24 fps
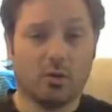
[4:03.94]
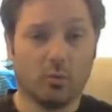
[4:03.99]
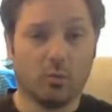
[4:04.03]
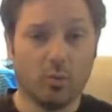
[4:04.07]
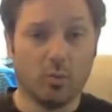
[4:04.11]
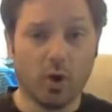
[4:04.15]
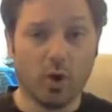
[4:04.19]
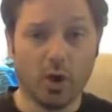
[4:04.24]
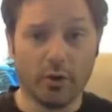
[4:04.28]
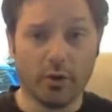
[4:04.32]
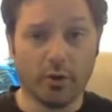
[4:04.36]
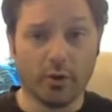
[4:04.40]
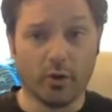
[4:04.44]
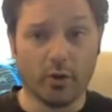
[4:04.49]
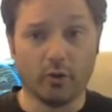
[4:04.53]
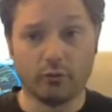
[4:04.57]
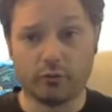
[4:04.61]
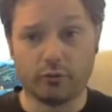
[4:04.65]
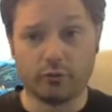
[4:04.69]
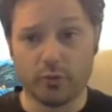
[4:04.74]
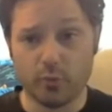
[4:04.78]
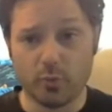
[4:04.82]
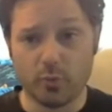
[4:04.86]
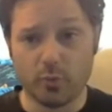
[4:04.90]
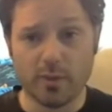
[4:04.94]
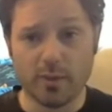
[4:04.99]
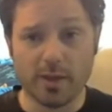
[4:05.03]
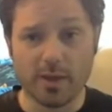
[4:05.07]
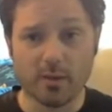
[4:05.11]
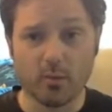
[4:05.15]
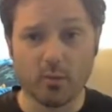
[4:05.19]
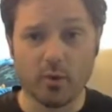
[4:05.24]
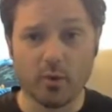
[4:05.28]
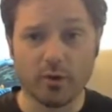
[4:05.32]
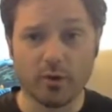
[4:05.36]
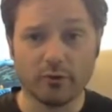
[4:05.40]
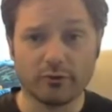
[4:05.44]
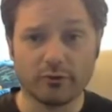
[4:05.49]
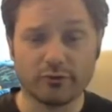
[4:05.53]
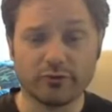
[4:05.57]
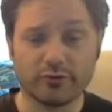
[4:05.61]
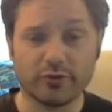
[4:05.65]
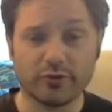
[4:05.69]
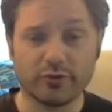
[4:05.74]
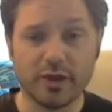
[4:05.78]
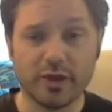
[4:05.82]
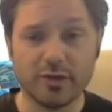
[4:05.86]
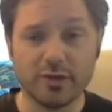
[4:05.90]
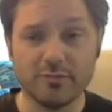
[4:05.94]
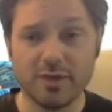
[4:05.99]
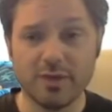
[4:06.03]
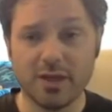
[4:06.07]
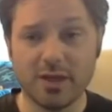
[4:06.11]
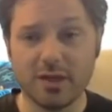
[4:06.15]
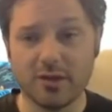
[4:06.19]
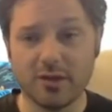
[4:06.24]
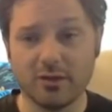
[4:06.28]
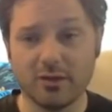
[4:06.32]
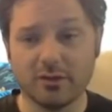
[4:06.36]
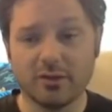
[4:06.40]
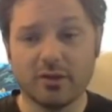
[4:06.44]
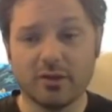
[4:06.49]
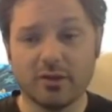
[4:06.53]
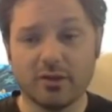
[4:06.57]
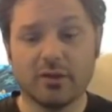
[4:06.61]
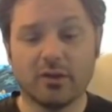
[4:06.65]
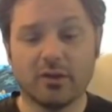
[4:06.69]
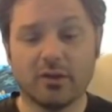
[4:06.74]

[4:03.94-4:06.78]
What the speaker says: What? Superman wears chainmail?